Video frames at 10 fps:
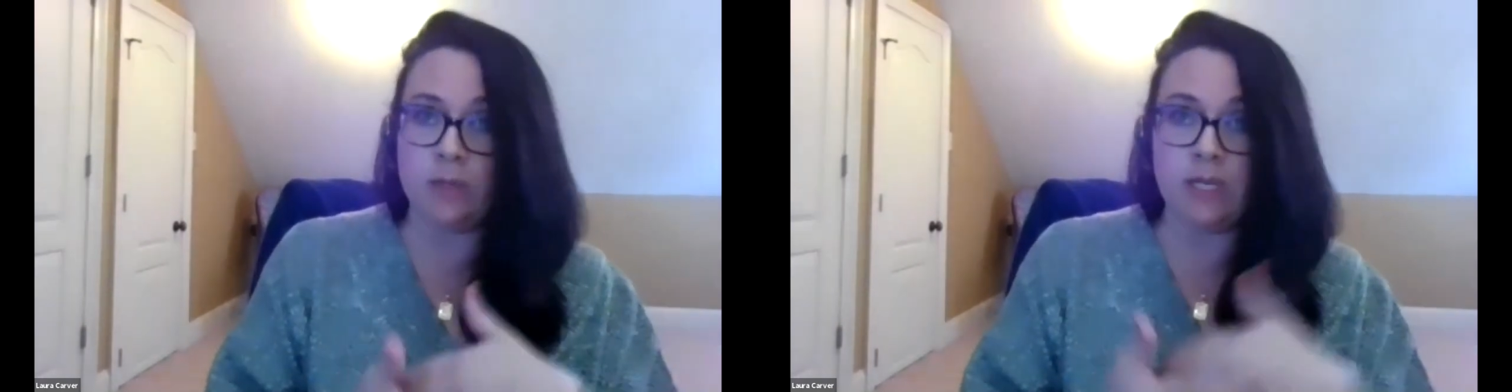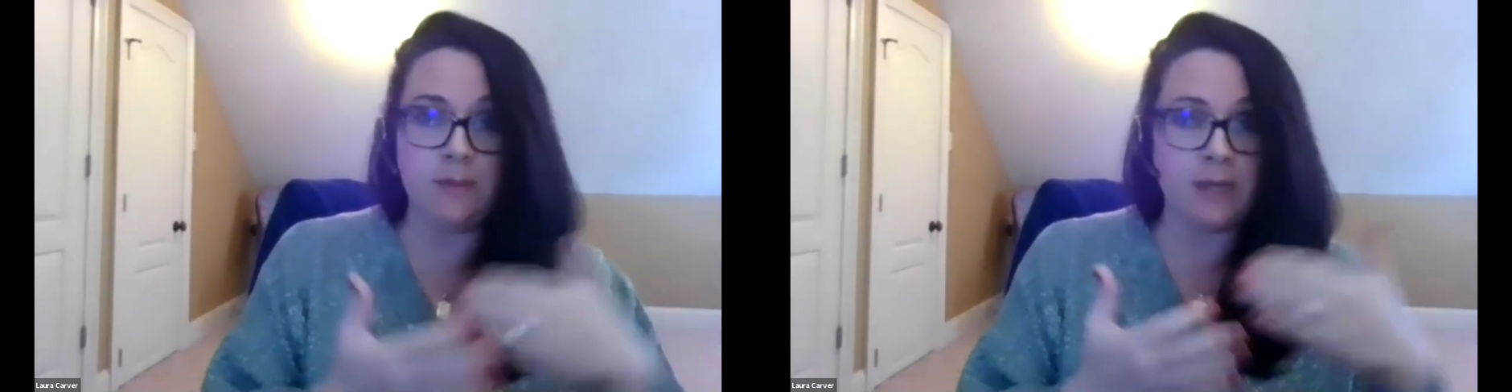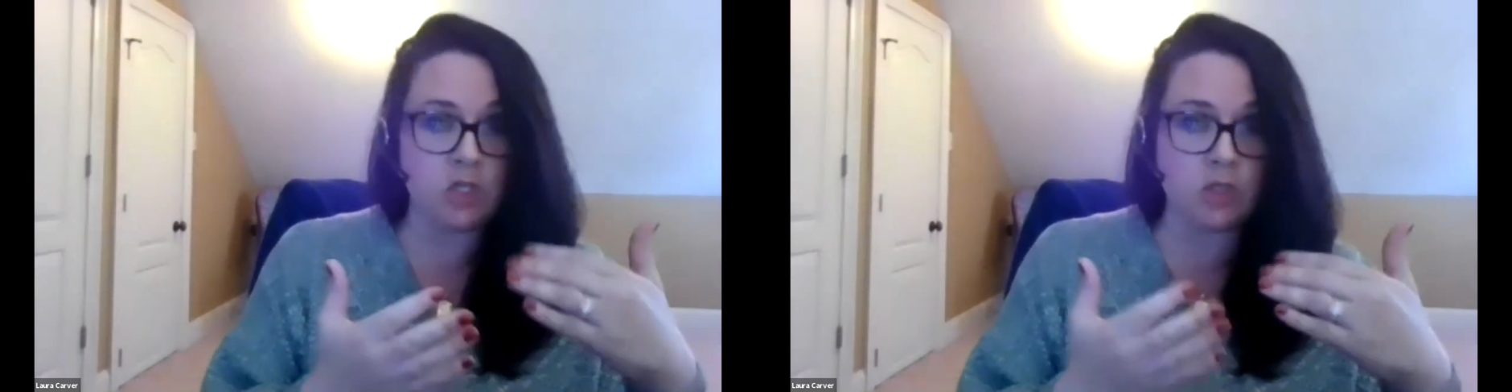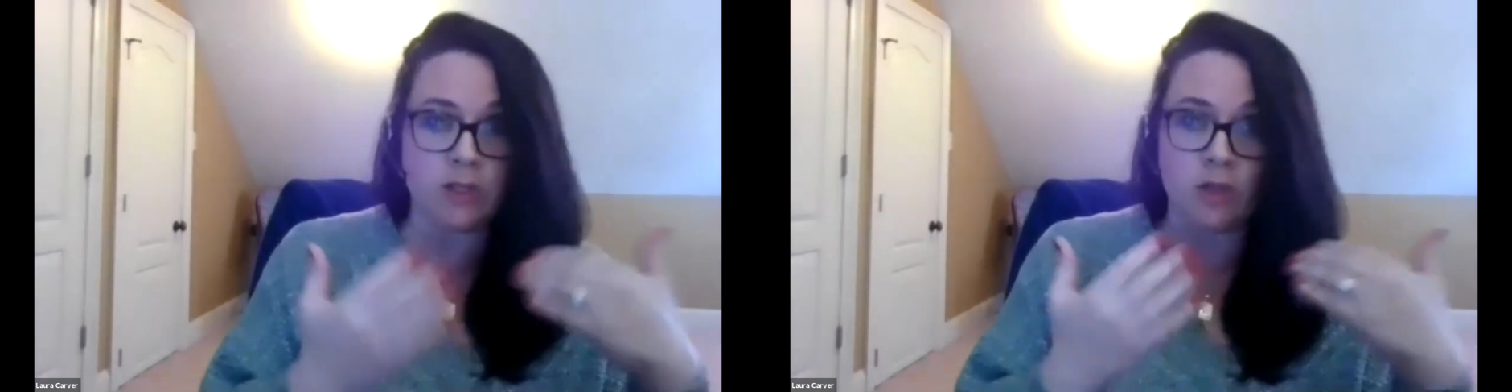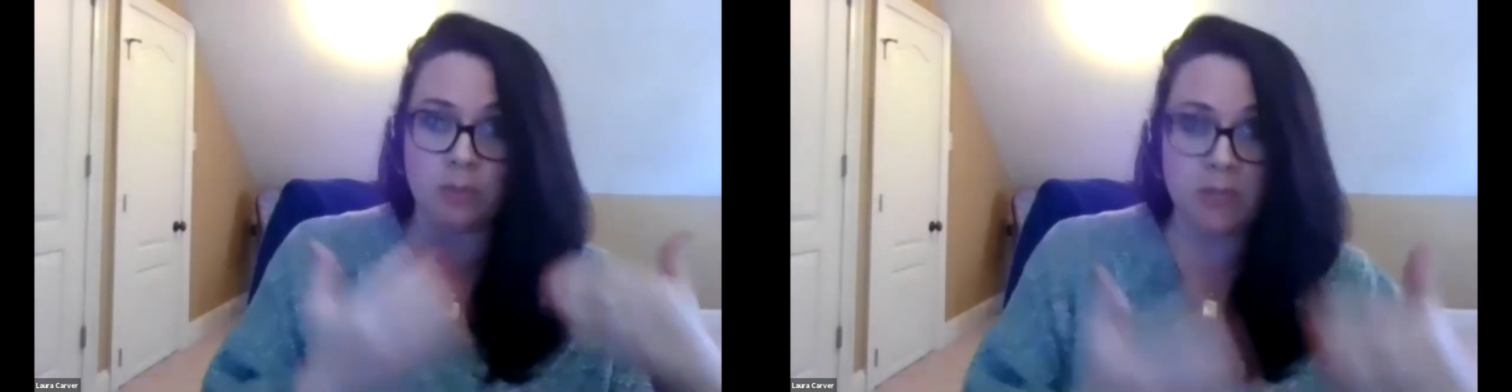we need to make sure
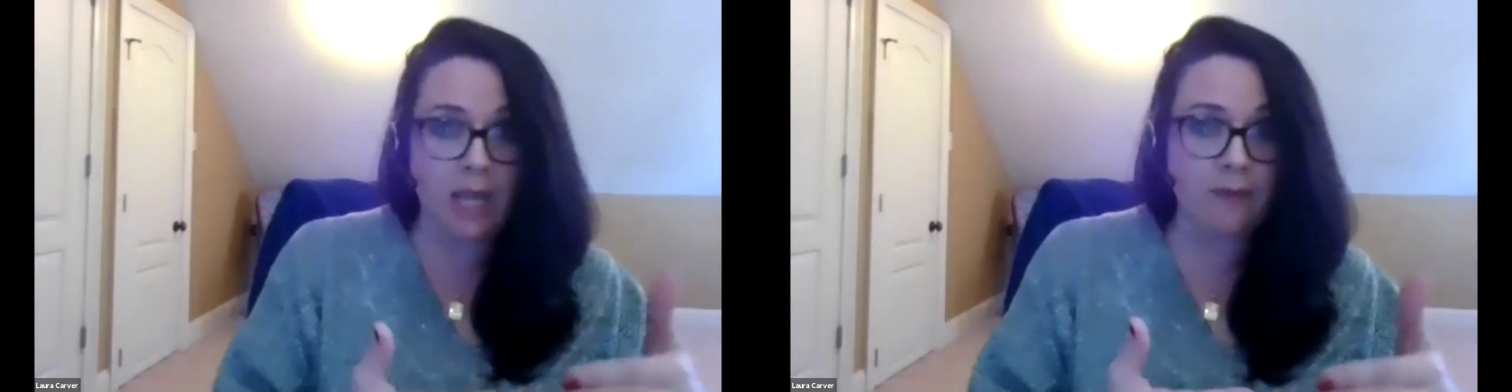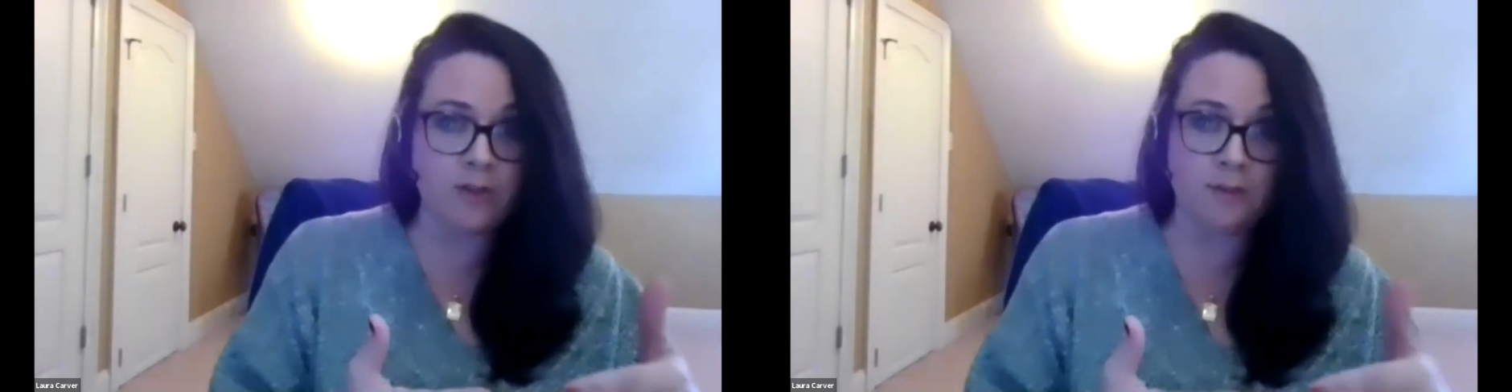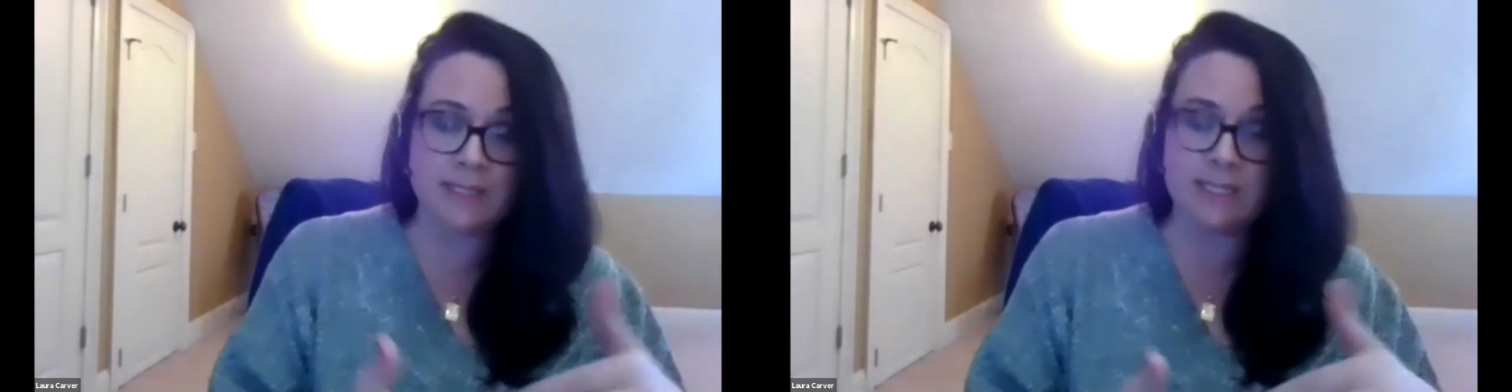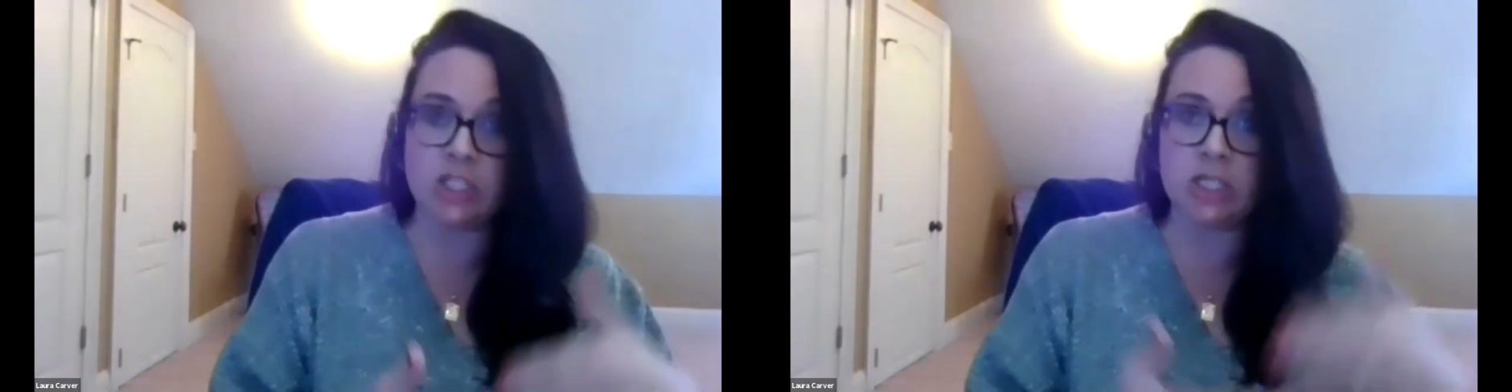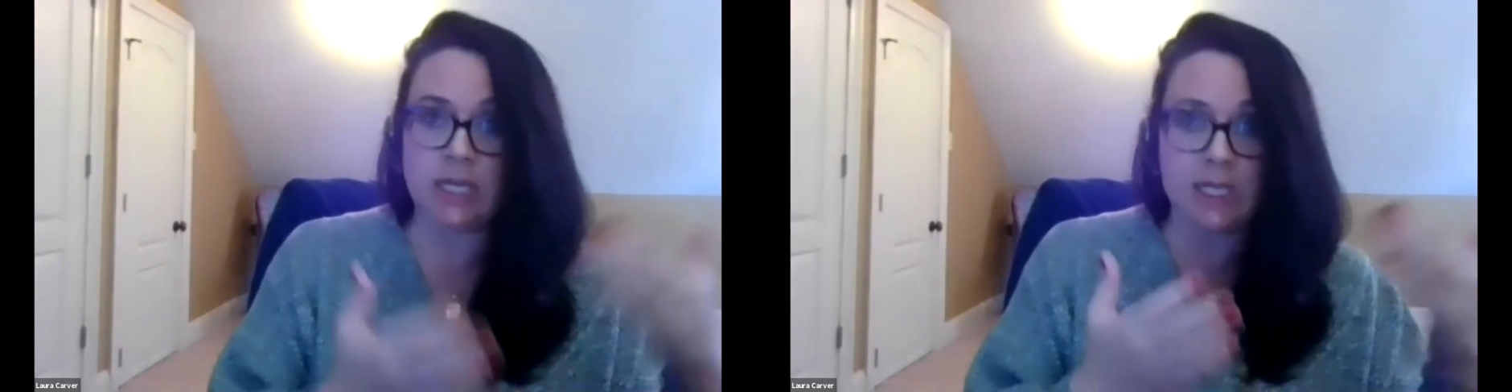that you're applying for the
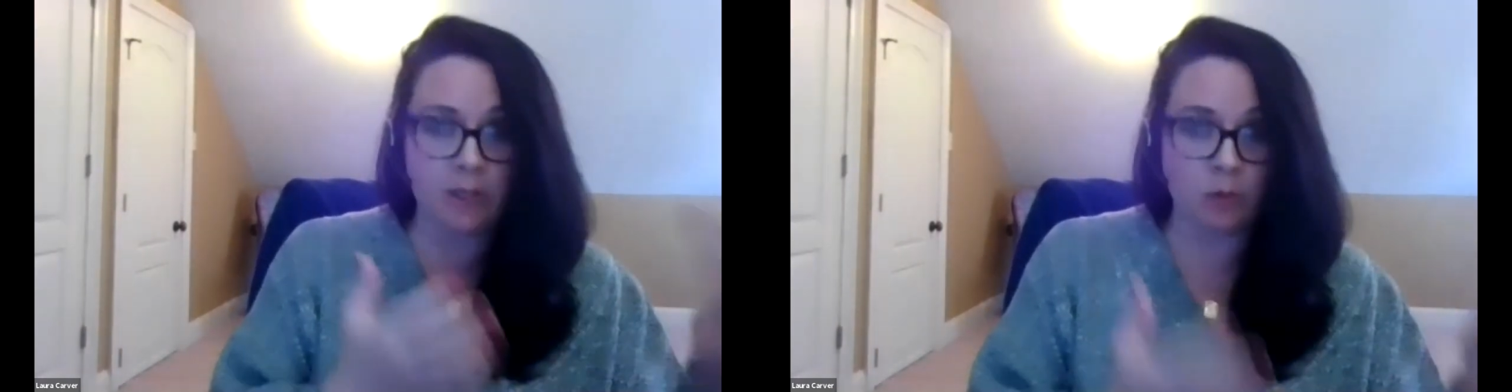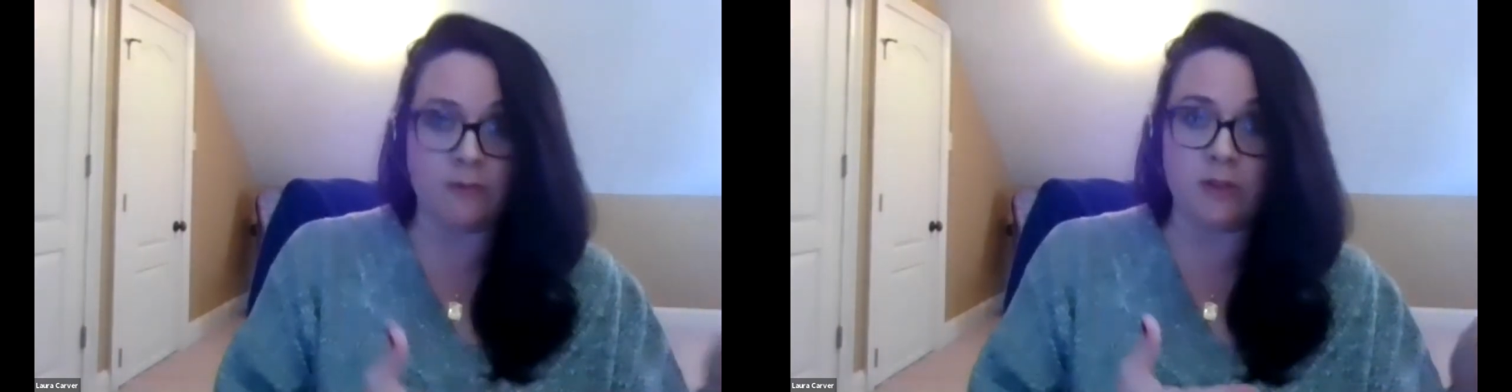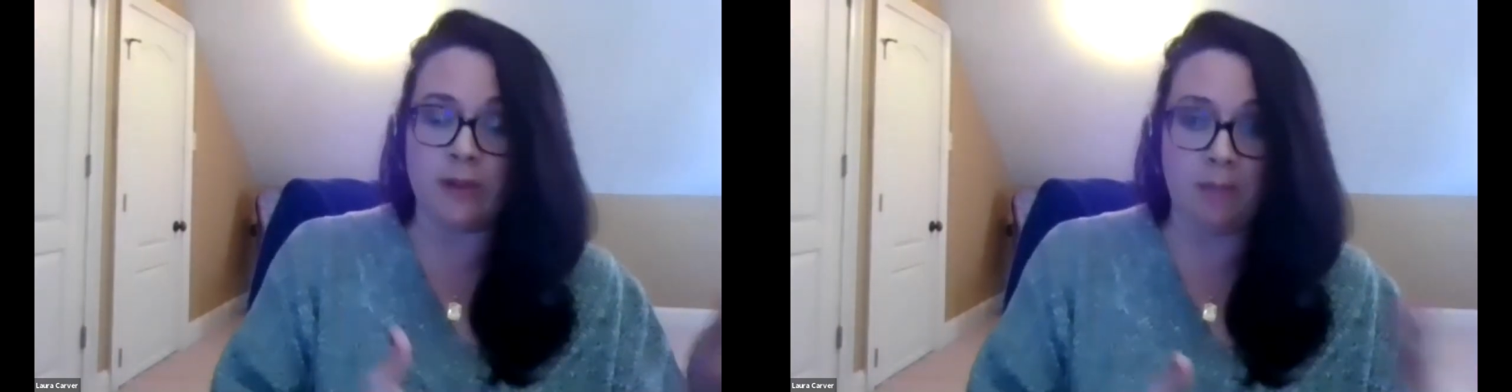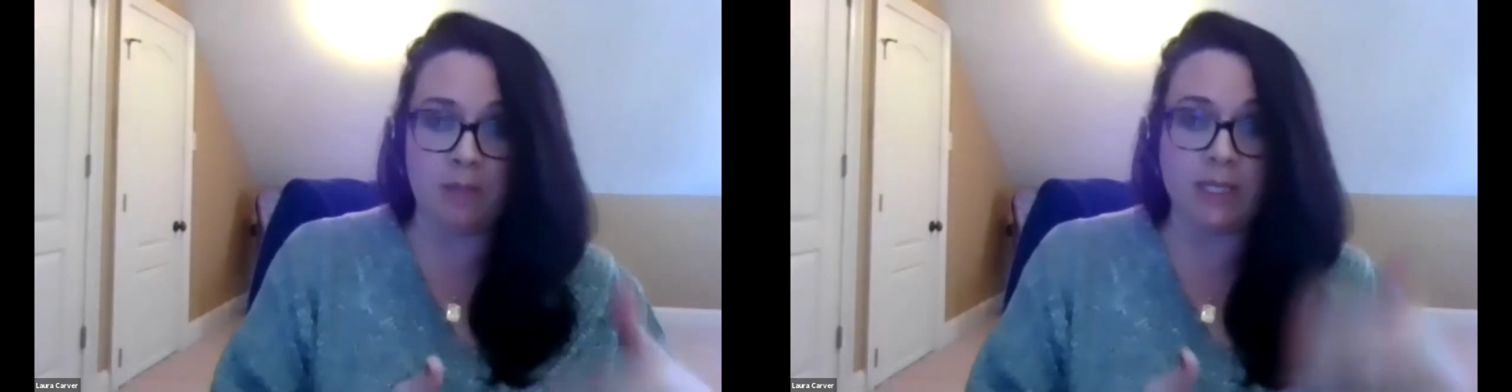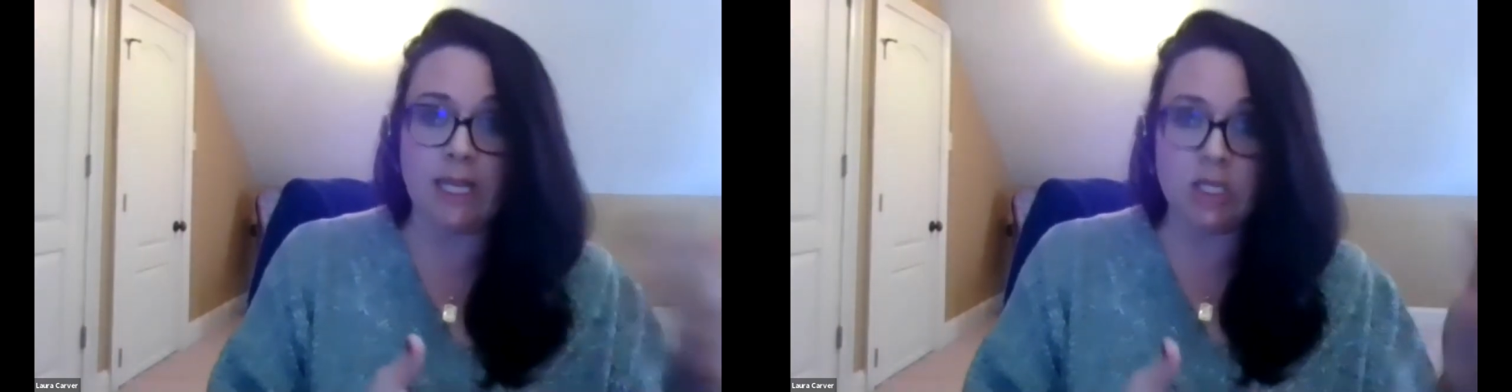position and they're reviewing
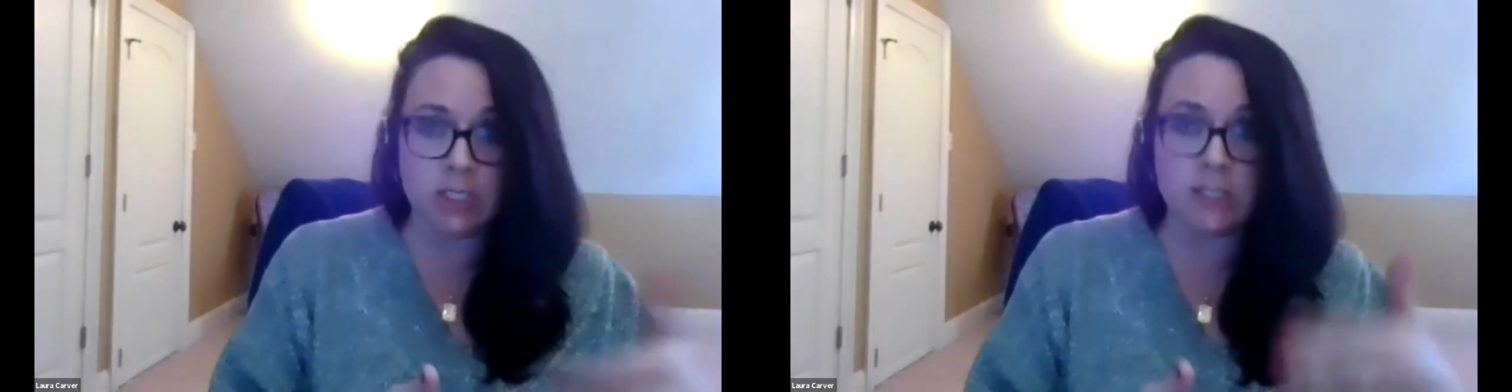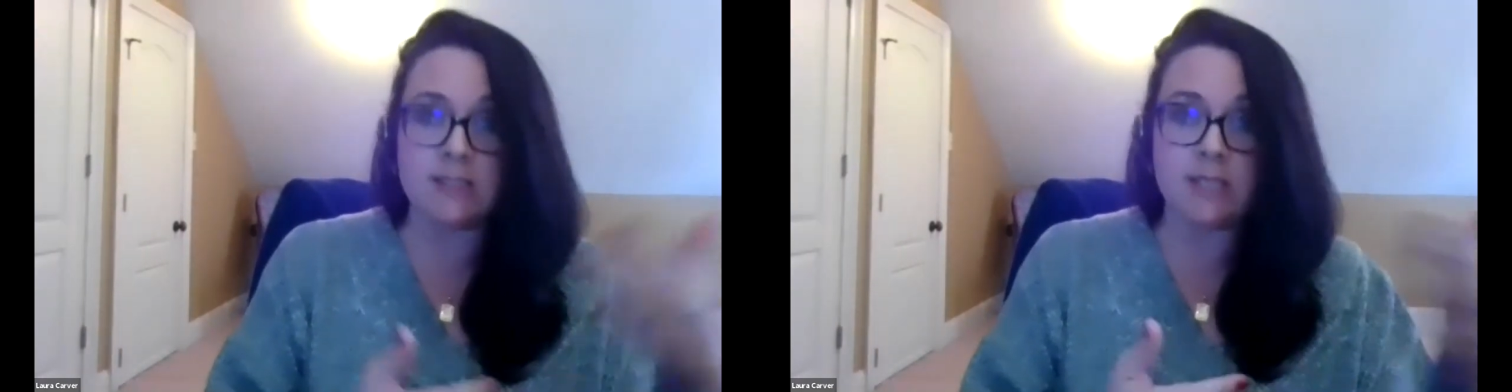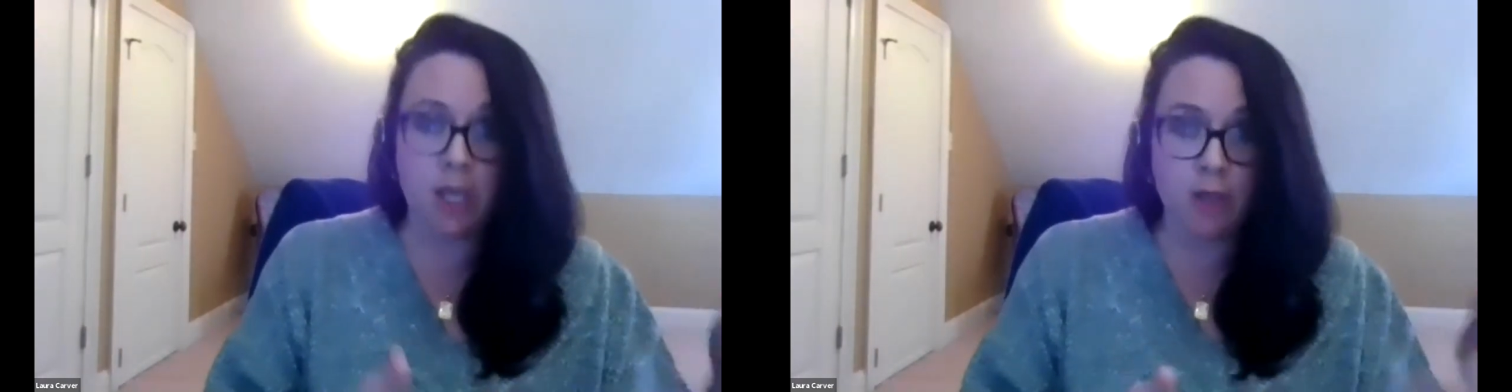applications